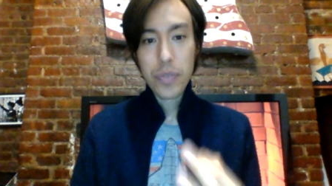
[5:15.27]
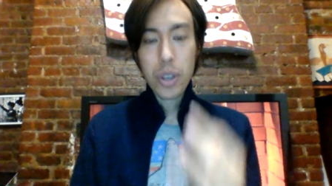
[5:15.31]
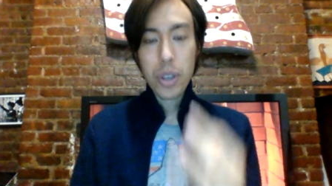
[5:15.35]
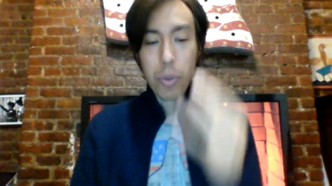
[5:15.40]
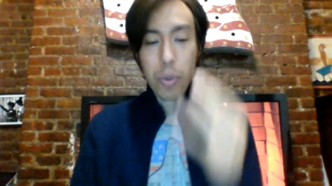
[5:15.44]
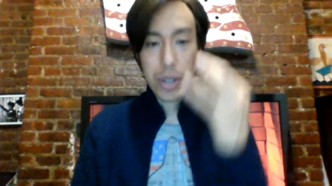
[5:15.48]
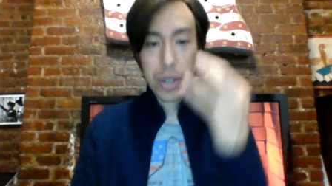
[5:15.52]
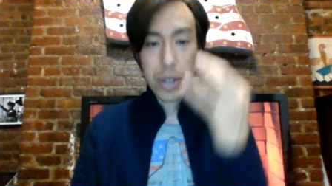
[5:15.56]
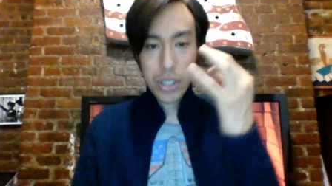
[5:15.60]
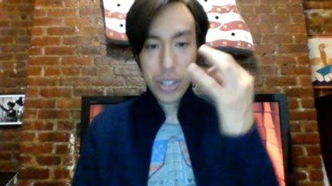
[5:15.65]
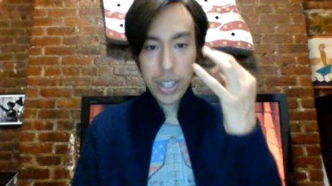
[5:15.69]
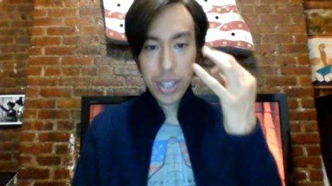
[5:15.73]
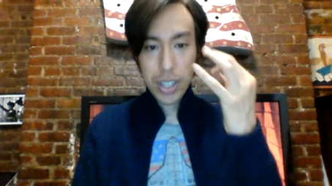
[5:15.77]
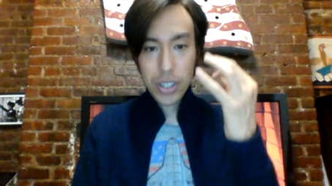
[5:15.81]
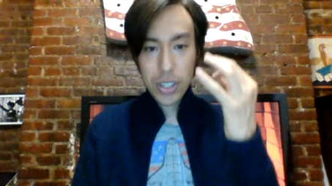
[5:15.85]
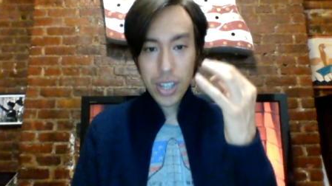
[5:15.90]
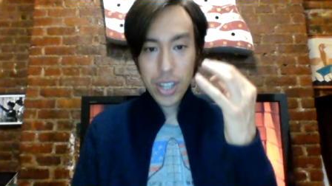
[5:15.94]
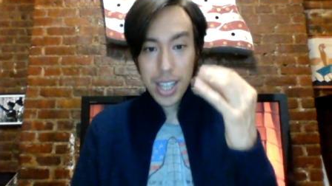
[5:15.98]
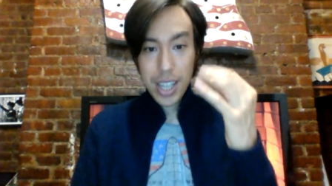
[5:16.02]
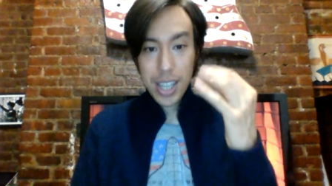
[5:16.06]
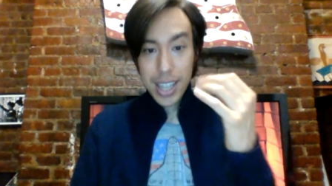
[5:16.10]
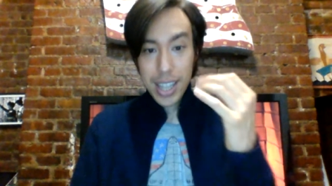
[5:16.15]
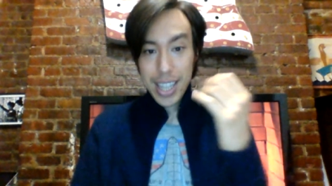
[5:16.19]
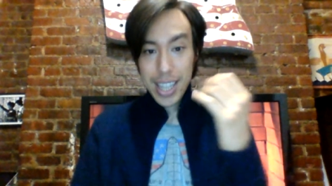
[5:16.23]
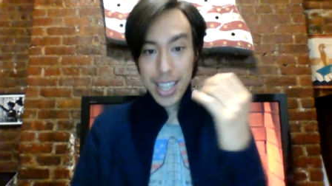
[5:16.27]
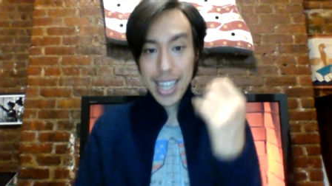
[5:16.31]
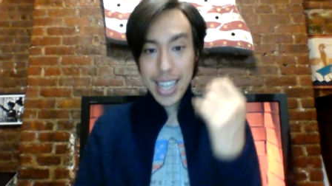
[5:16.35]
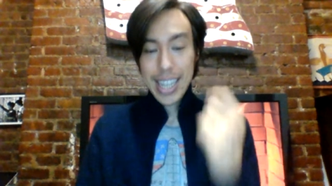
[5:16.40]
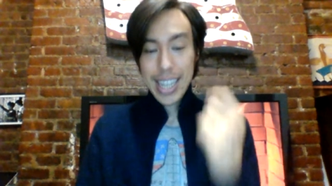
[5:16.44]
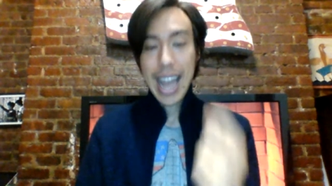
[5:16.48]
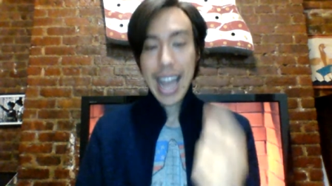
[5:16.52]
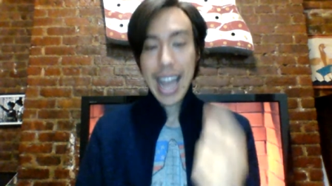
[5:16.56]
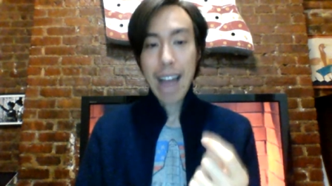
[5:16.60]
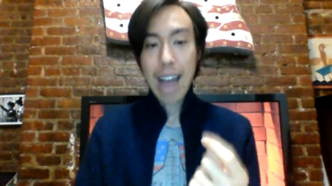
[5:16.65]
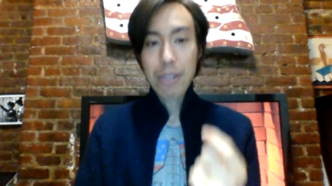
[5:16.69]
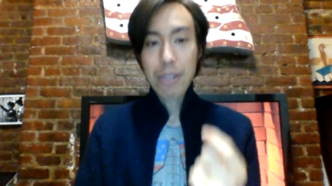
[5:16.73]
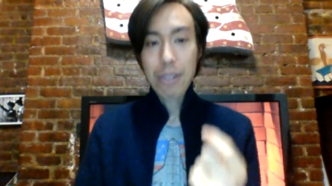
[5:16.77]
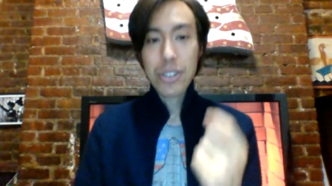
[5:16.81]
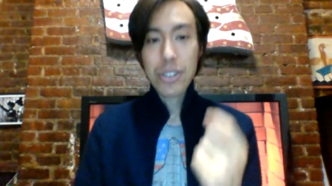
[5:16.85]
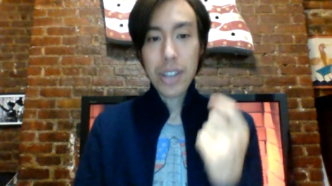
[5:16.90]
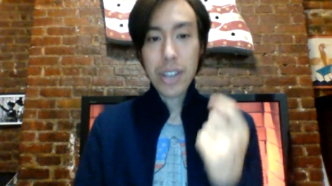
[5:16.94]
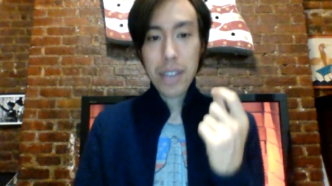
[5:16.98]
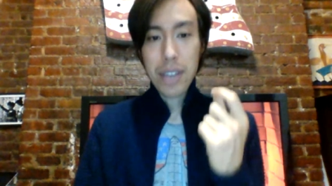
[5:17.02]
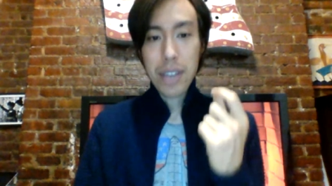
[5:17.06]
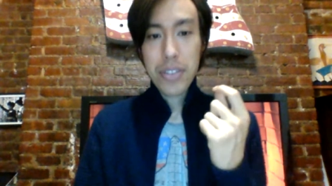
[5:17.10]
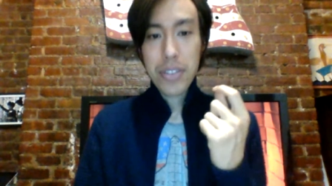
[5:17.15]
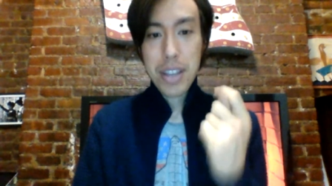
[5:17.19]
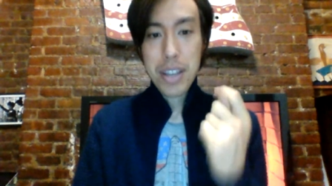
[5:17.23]
which is the accounts
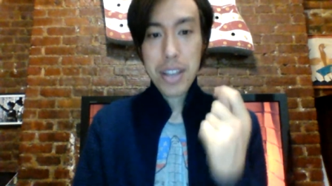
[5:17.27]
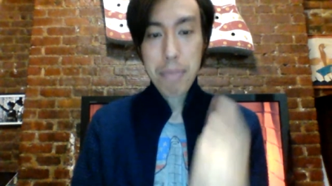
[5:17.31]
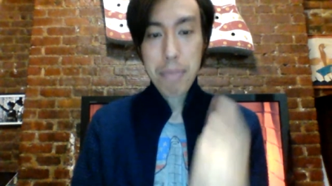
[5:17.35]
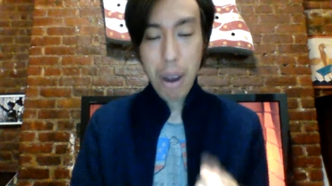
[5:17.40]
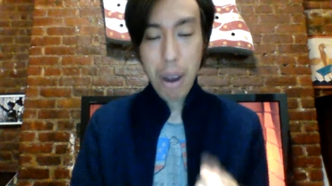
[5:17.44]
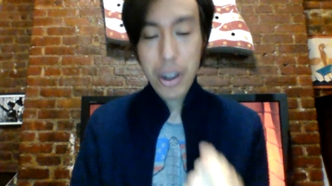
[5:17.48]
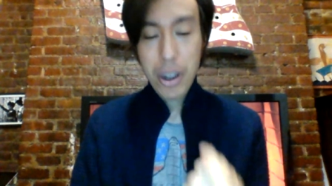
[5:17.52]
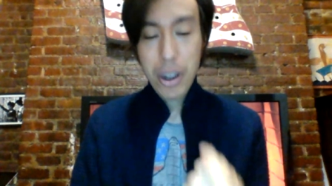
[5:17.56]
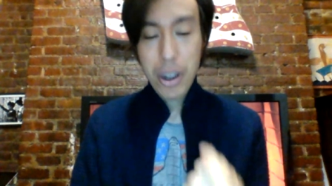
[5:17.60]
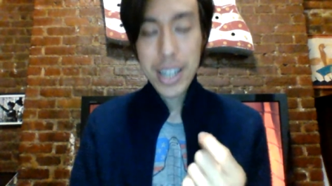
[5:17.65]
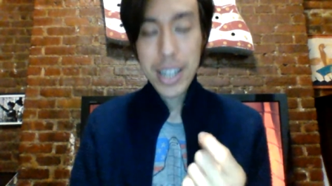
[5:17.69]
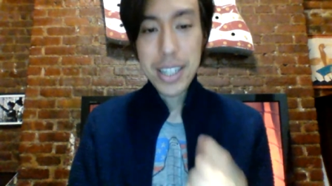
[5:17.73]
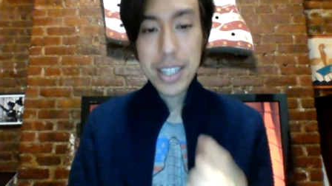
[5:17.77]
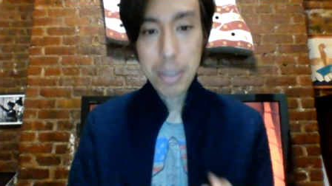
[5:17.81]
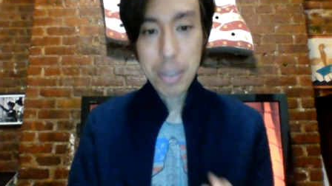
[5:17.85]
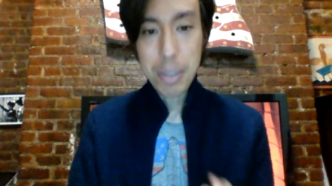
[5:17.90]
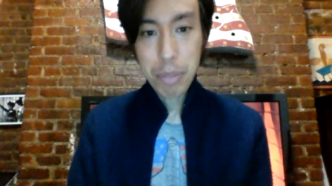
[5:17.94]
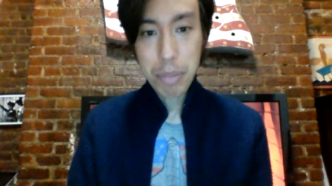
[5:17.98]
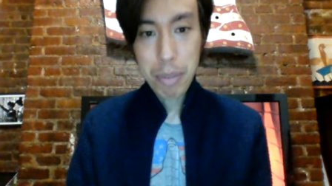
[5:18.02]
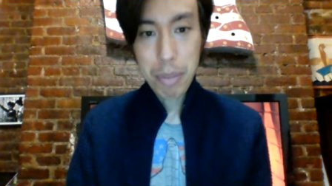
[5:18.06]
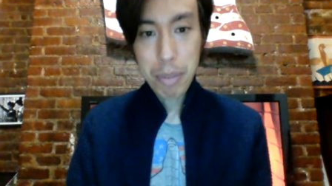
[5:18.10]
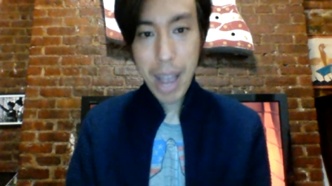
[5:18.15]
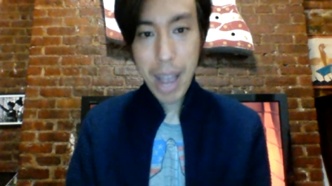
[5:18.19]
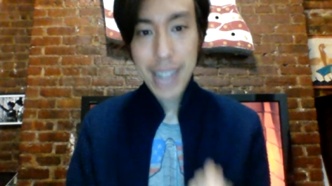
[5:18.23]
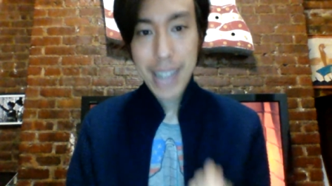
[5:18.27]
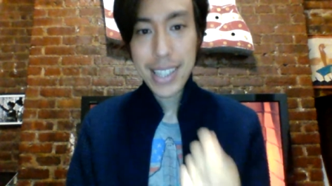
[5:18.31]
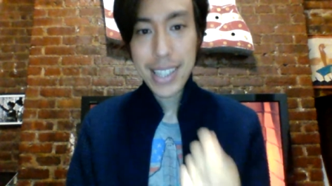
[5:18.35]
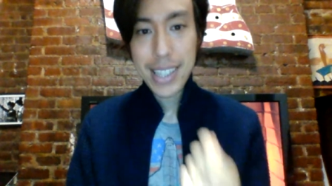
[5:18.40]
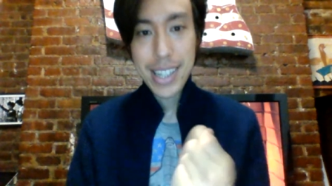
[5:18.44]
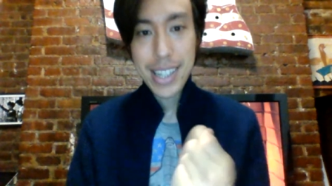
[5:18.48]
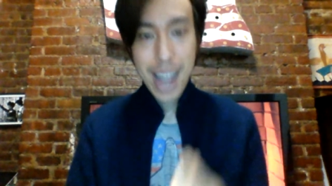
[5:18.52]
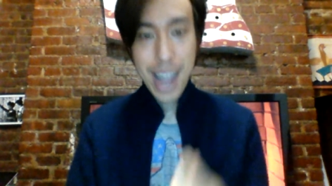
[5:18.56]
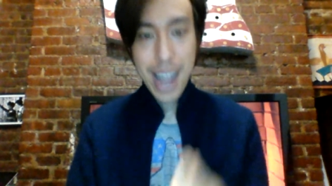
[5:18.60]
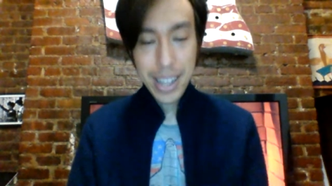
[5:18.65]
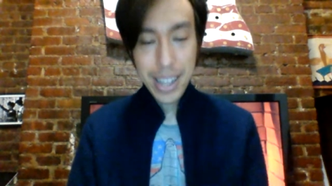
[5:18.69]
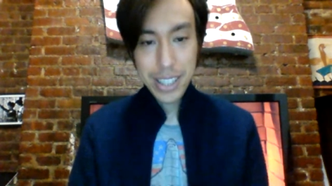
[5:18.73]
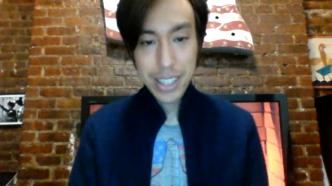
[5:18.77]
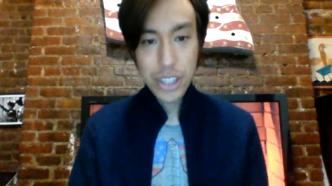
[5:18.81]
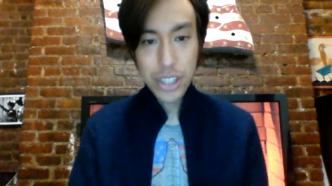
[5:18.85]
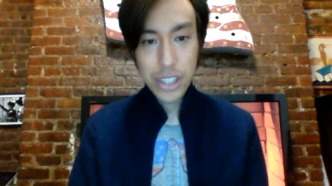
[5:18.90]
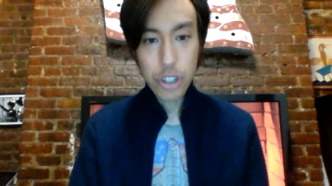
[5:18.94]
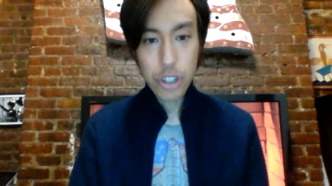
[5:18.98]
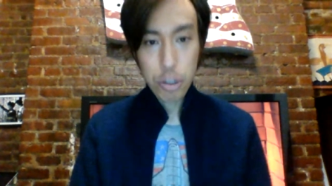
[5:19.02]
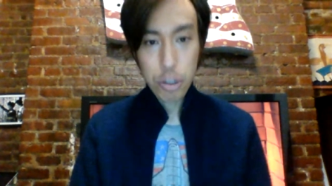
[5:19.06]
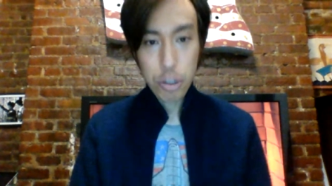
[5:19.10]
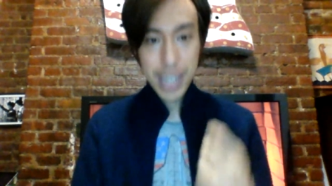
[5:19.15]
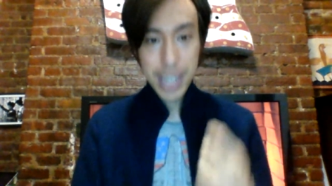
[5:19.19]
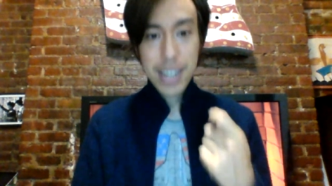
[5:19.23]
of the American diplomat to Nazi
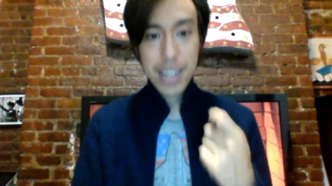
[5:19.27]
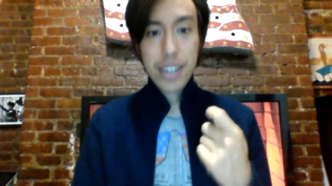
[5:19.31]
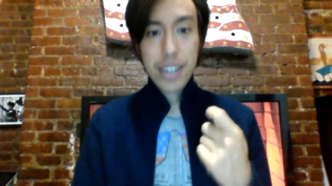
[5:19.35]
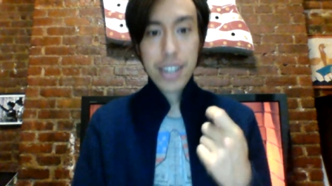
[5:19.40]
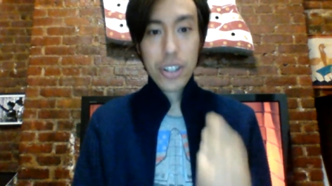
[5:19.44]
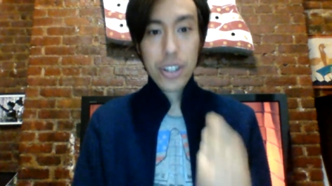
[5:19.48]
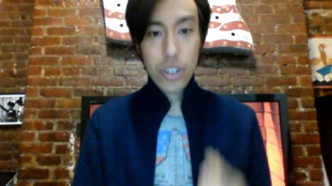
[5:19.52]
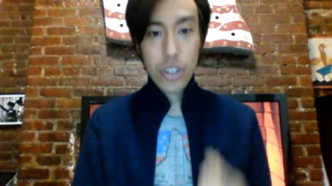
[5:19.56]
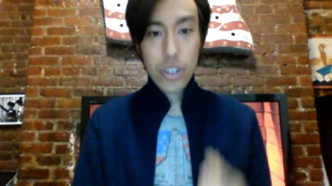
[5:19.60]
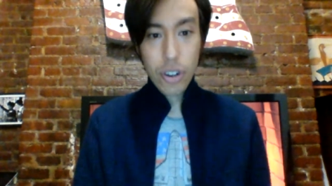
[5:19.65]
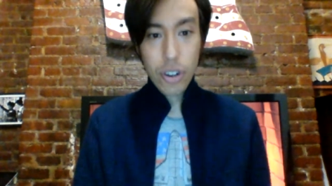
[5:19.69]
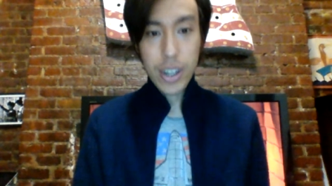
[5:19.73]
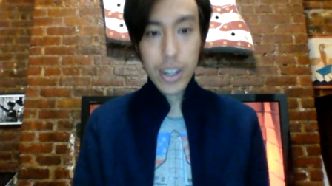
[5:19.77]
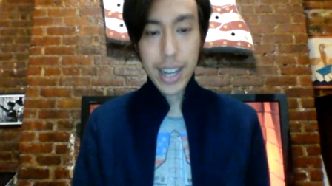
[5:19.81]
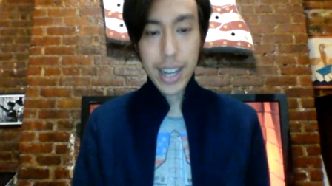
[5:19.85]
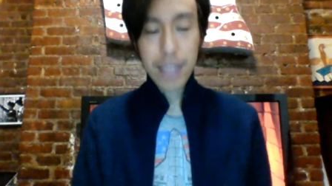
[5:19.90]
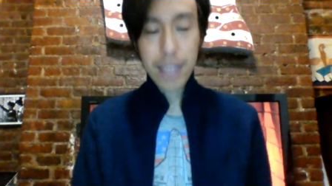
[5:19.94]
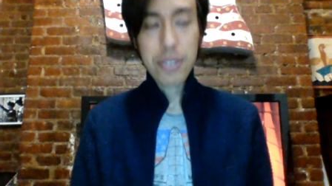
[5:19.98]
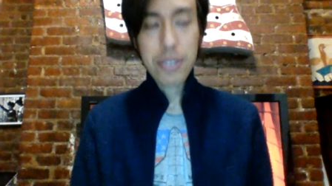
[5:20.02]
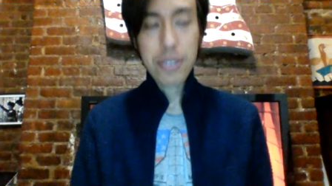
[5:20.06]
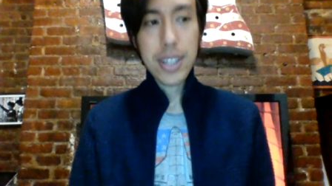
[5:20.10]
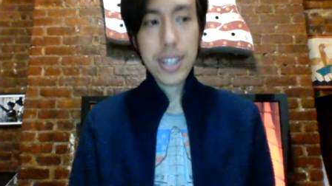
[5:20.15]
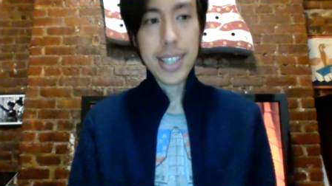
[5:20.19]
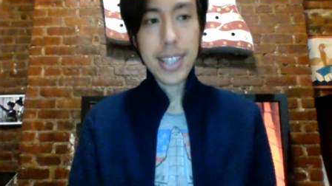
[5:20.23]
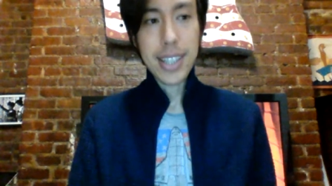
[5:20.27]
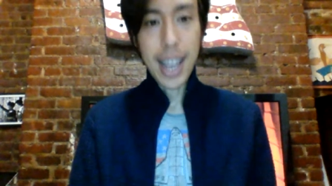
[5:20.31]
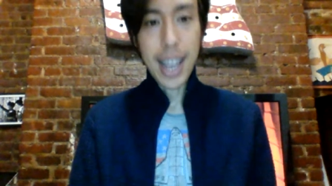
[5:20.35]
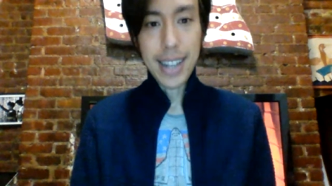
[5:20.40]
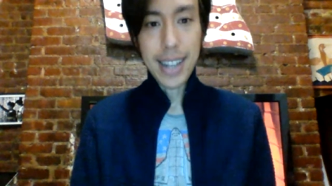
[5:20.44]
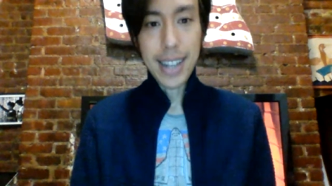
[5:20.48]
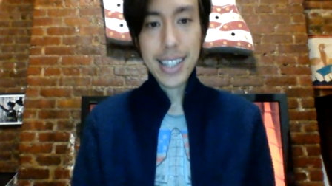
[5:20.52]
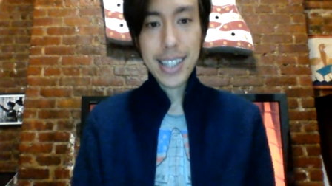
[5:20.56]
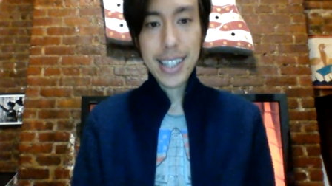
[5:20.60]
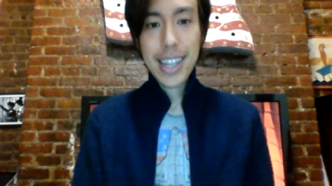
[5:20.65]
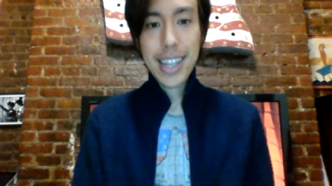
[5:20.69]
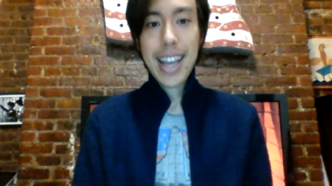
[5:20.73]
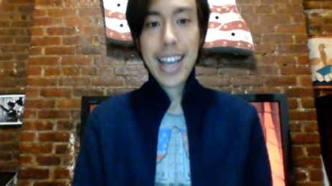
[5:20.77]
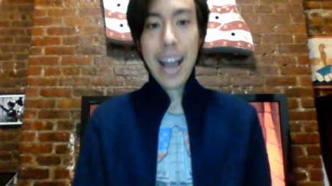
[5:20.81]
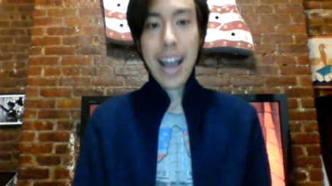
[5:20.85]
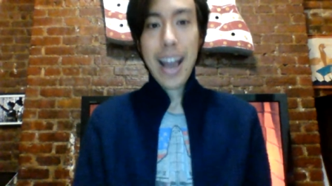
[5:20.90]
Germany during Hitler's ascent.